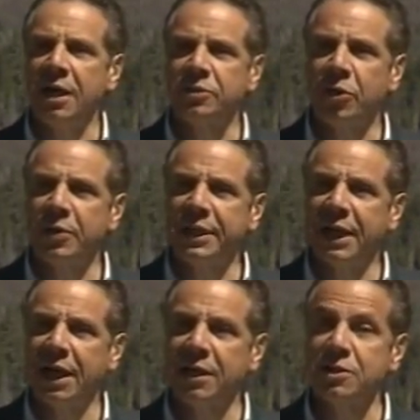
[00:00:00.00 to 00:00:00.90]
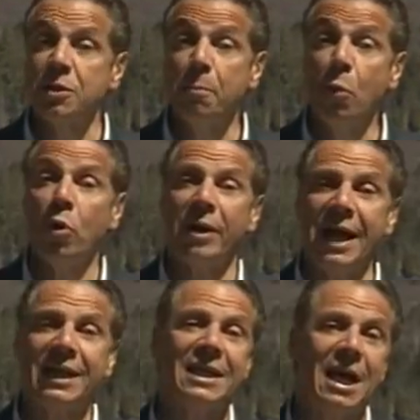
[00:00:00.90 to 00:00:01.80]
Tony Collins, more
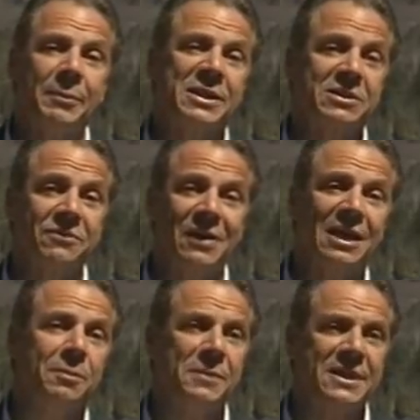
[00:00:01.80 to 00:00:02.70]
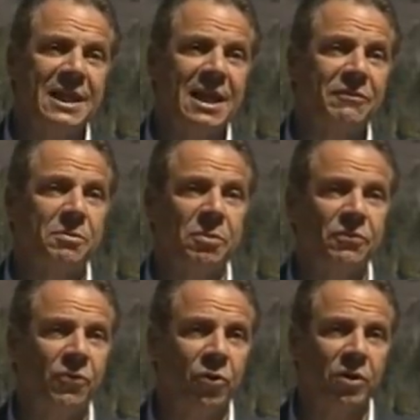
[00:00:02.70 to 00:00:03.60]
economic development than ever
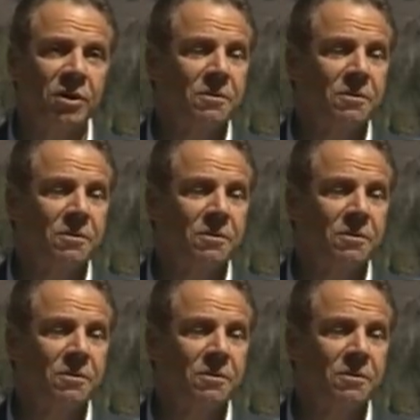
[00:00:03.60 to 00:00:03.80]
before.